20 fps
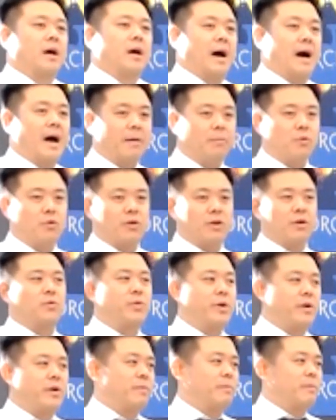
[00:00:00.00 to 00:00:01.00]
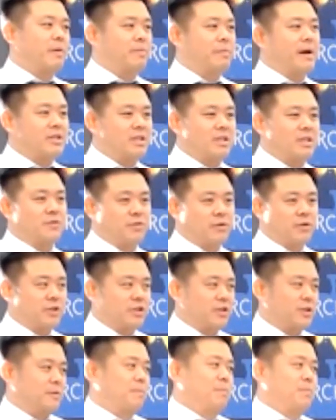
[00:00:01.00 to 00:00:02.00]
I'm going to read from the Message
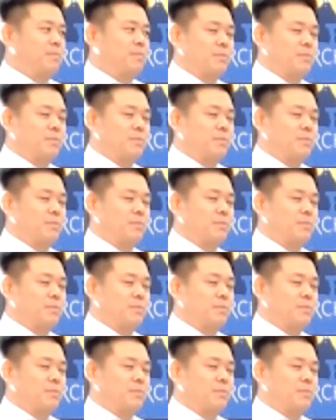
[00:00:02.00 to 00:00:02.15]
version